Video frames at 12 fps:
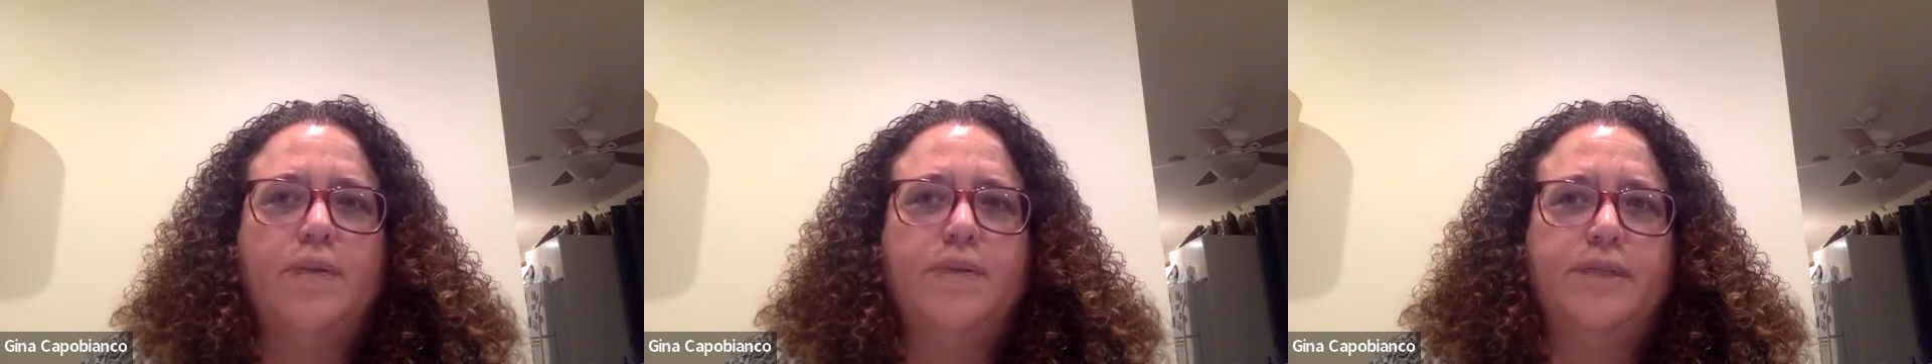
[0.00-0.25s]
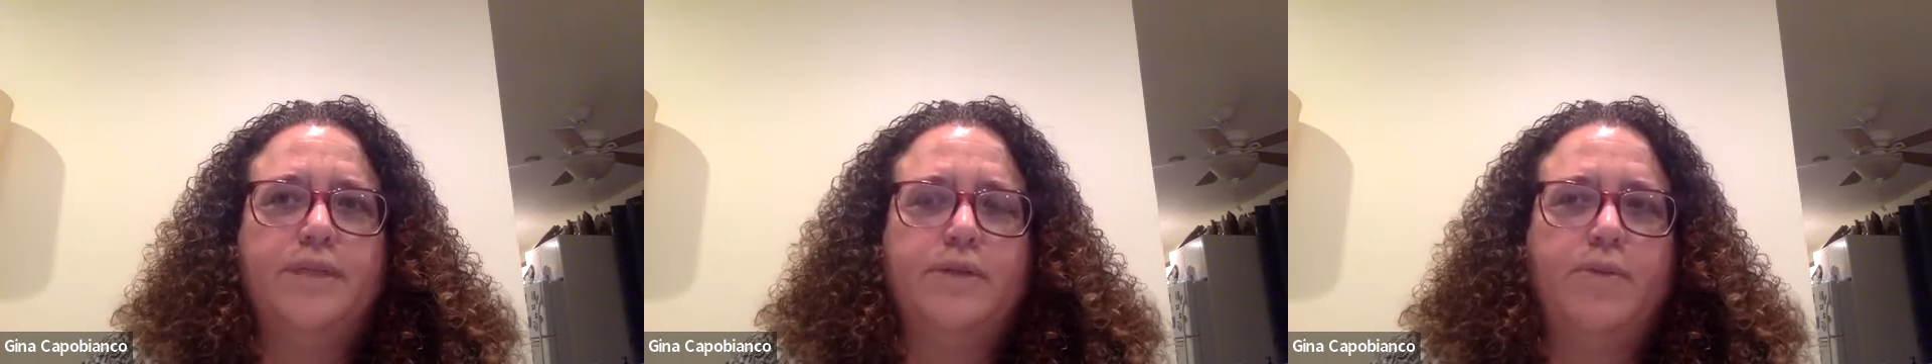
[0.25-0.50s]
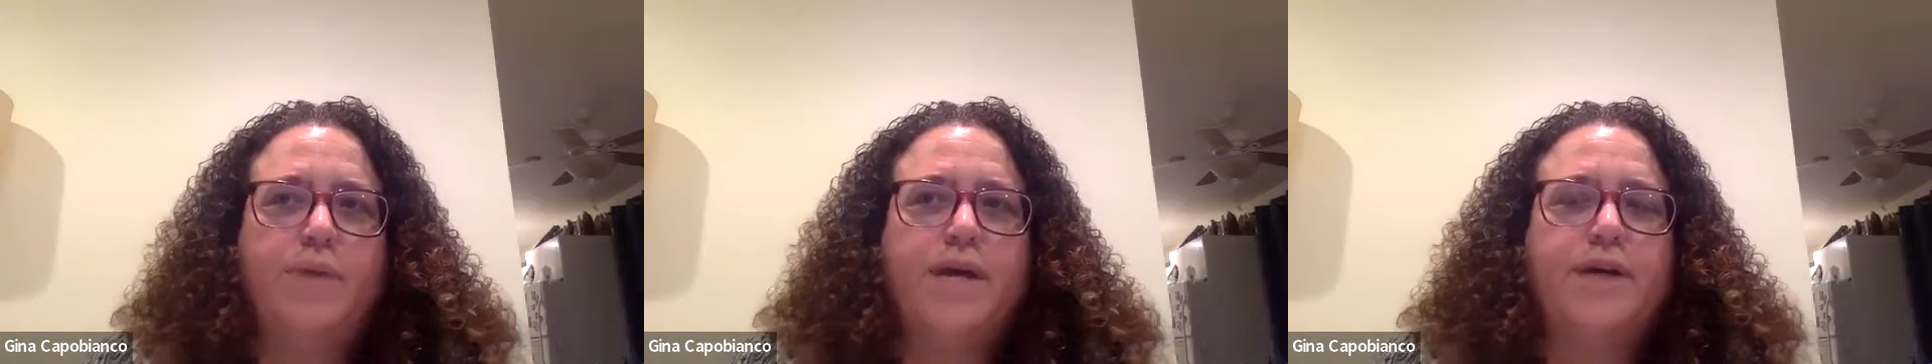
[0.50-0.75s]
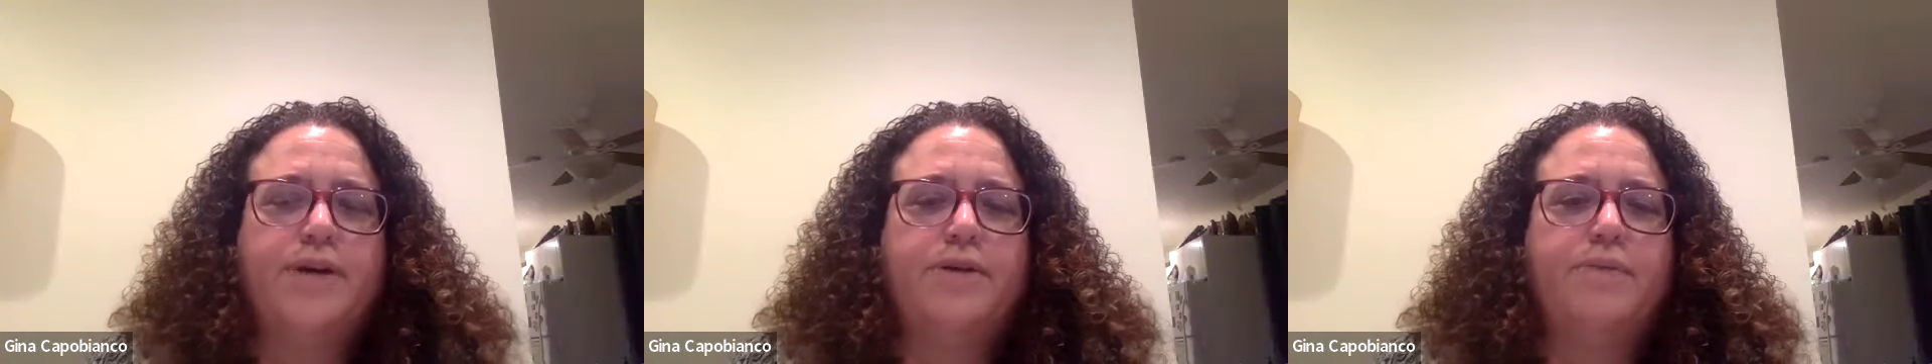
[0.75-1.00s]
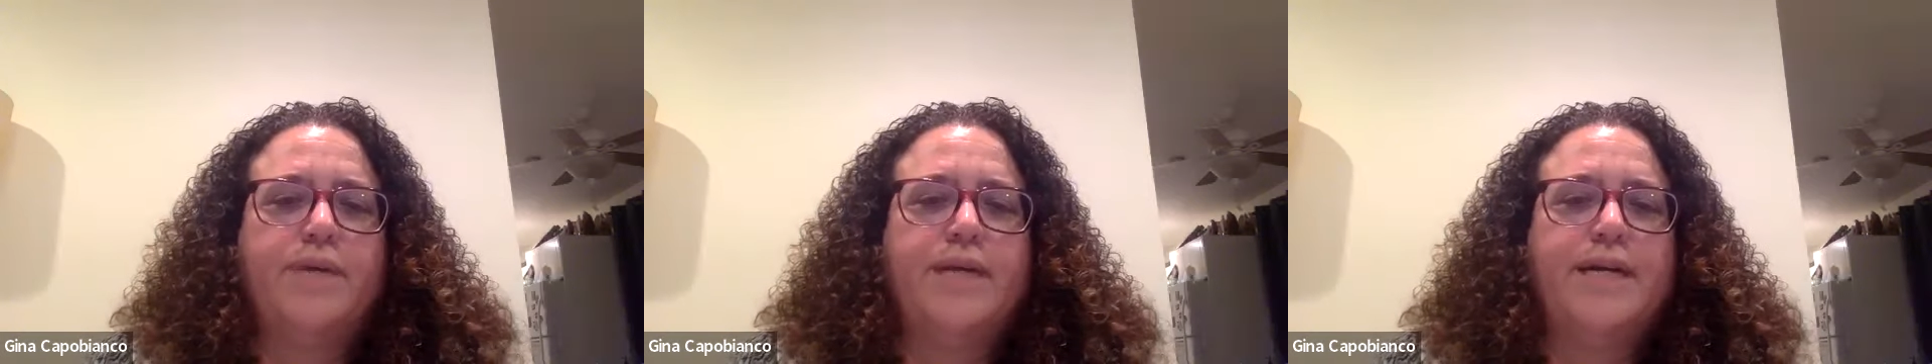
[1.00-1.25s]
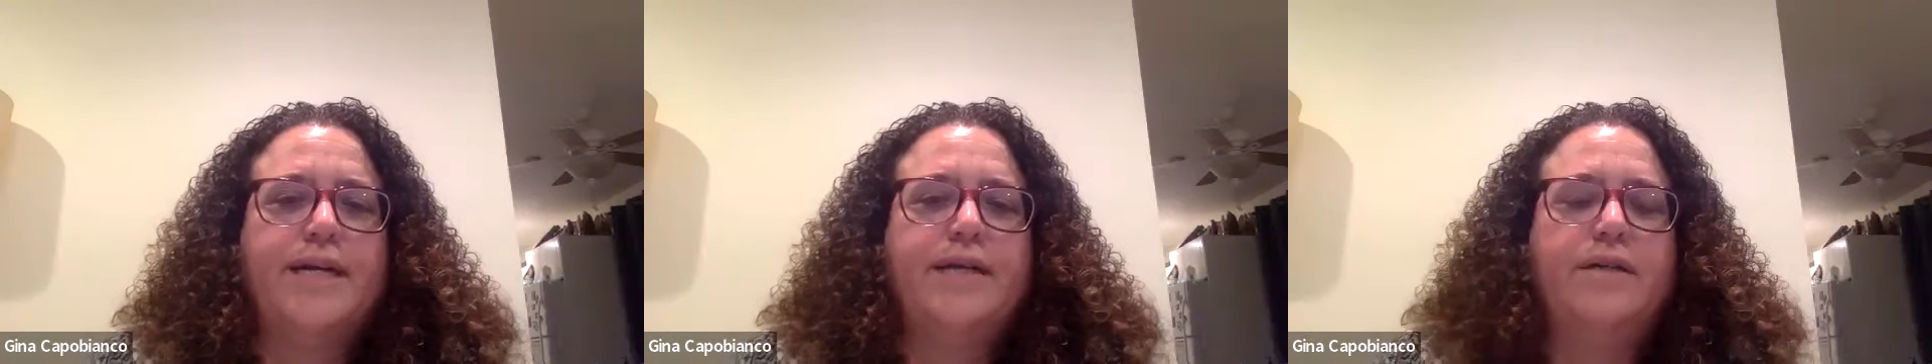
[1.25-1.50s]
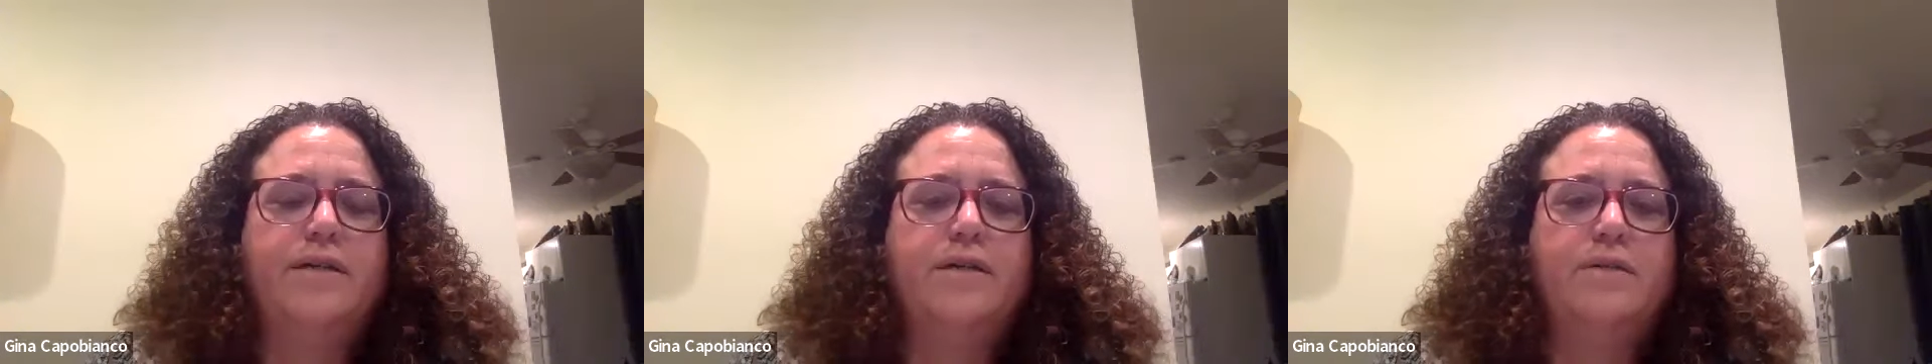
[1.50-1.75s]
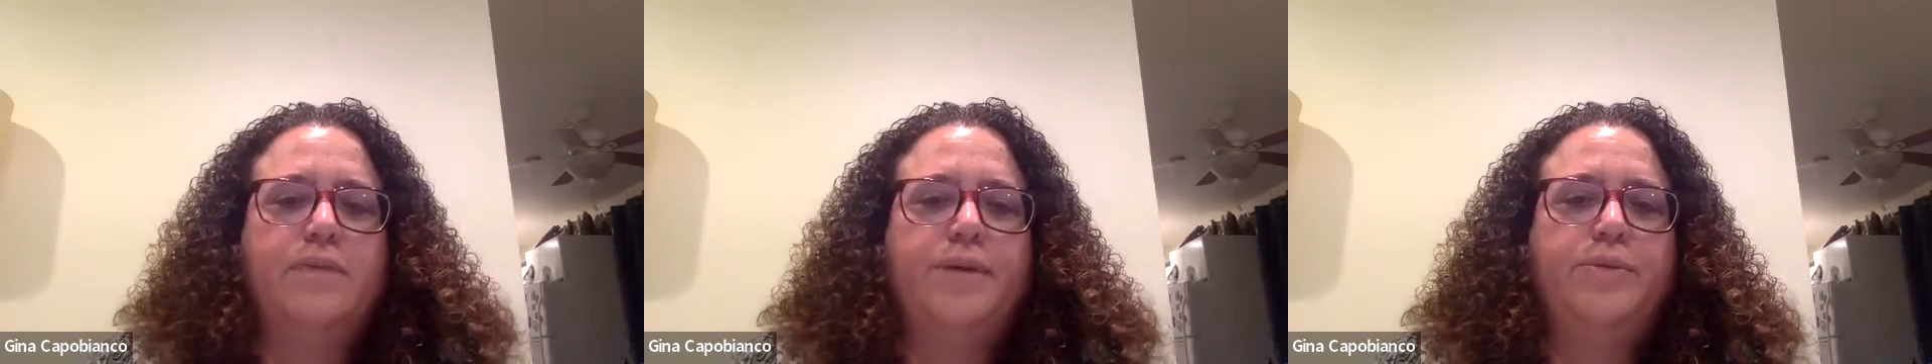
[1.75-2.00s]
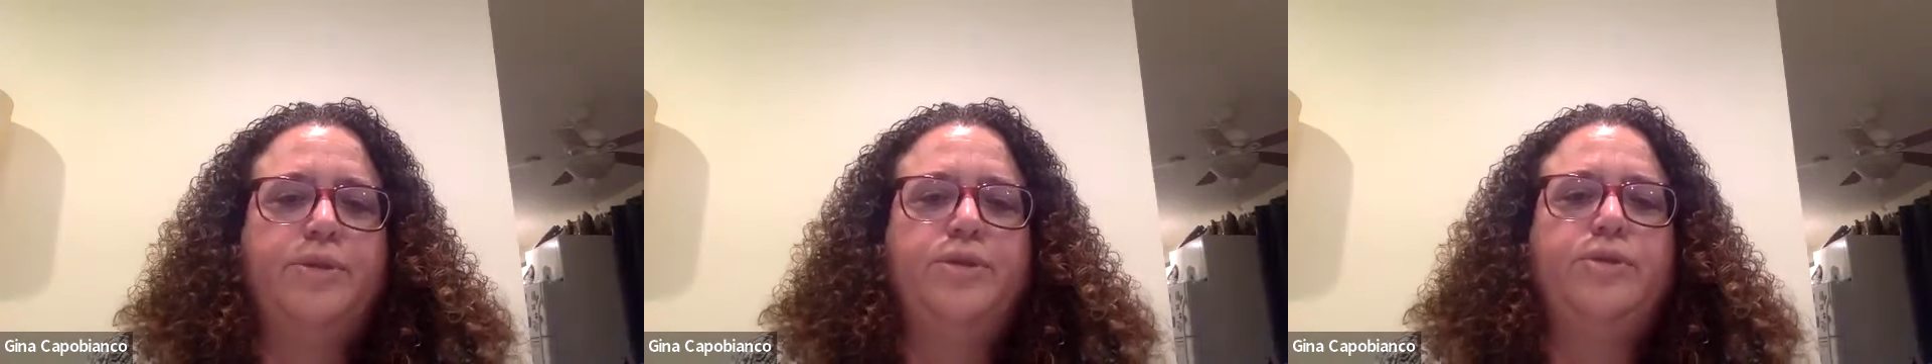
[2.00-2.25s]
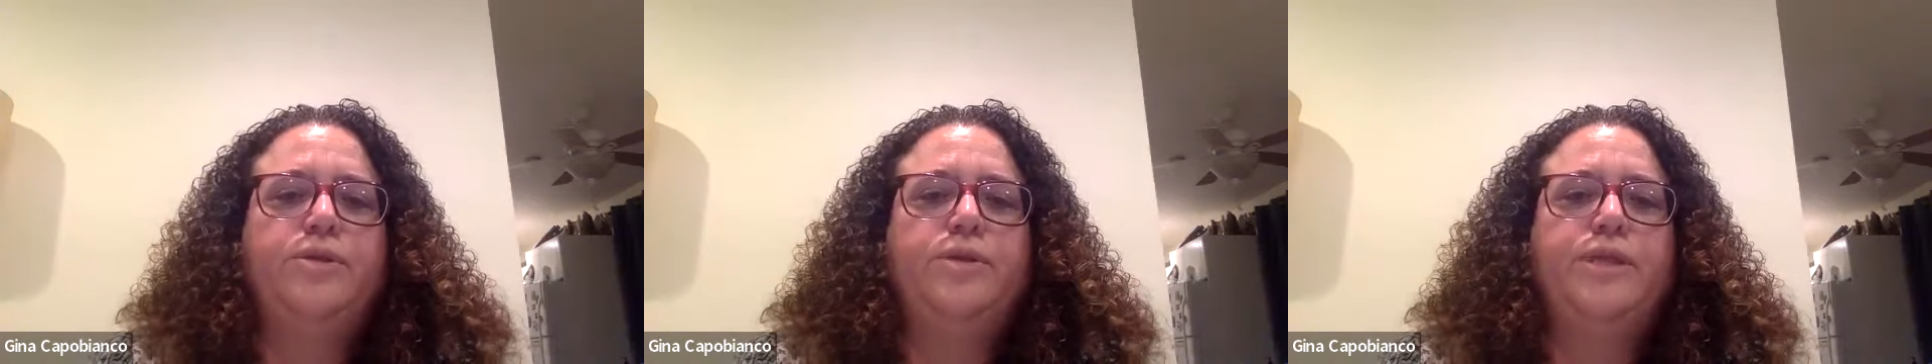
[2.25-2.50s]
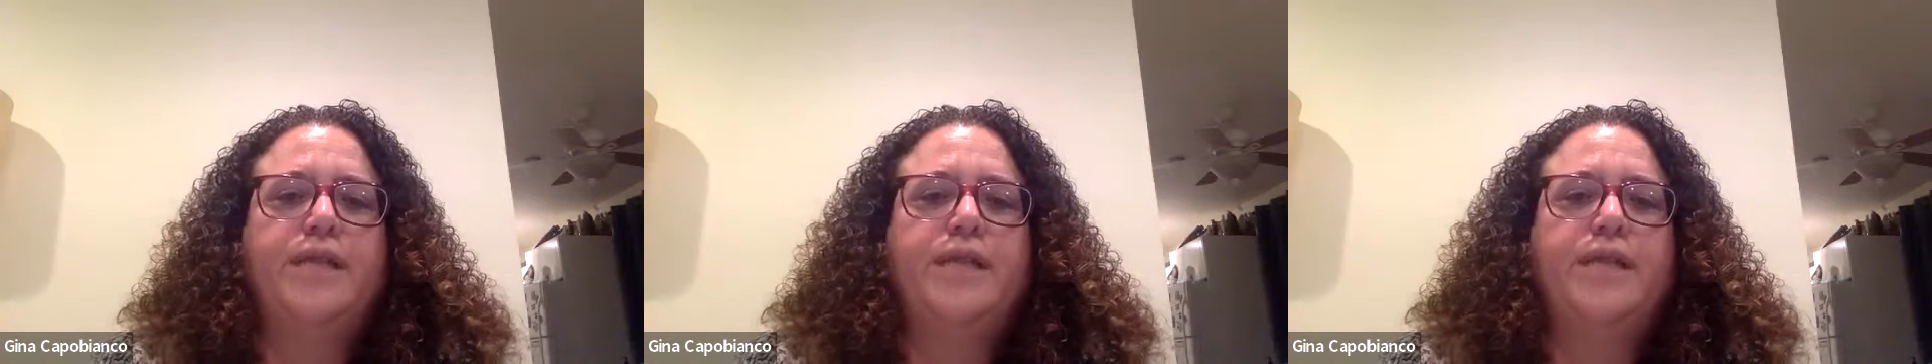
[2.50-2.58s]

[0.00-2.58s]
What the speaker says: to monitor my moods